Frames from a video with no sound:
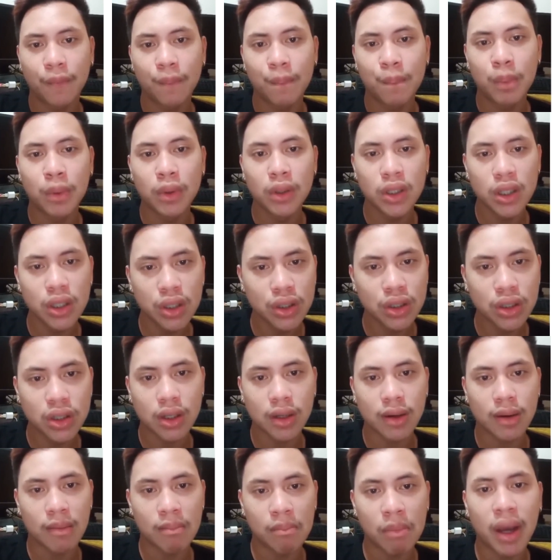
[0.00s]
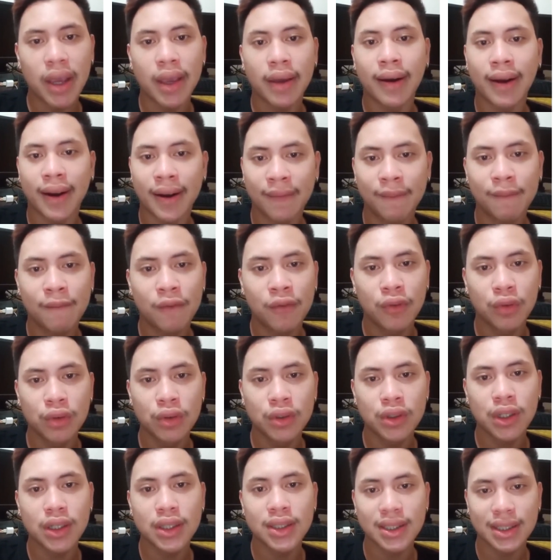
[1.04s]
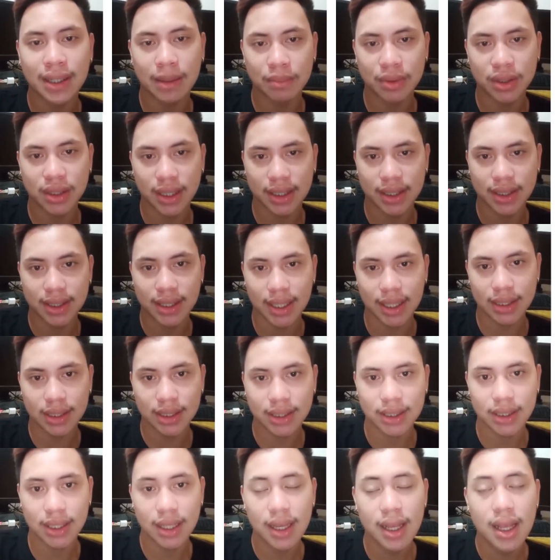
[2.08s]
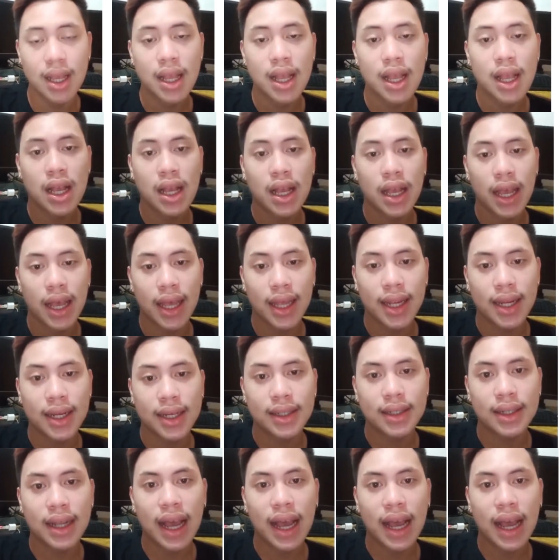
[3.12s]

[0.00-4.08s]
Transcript: pollution by harmful substances. And